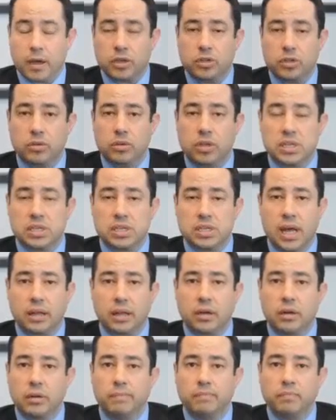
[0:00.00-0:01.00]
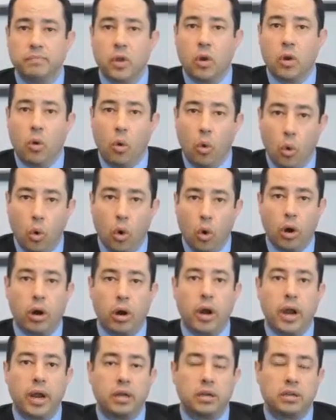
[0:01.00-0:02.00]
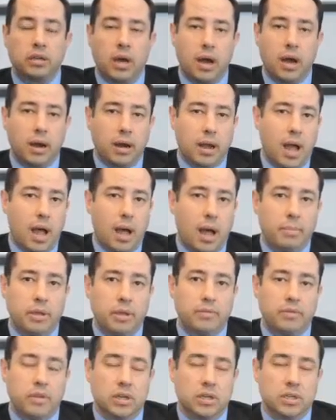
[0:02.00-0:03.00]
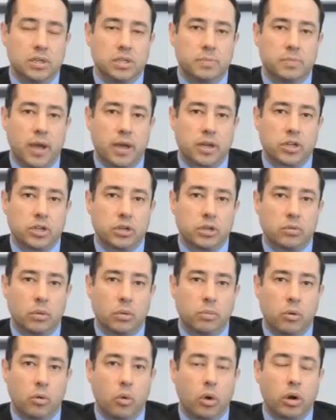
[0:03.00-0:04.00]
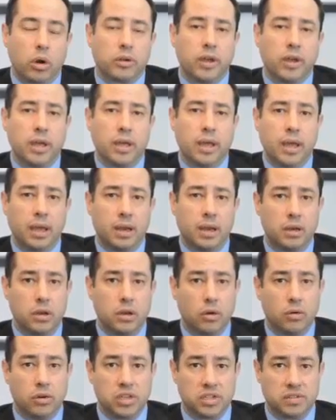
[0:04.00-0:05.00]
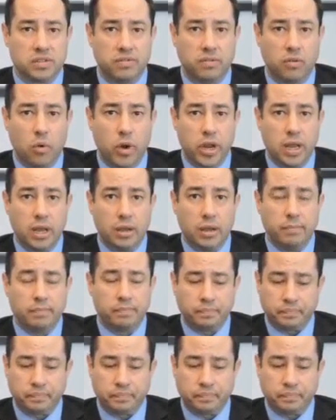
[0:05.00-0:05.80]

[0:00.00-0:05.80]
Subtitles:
to the seller, or an entire copy of the inspection report and notice voiding.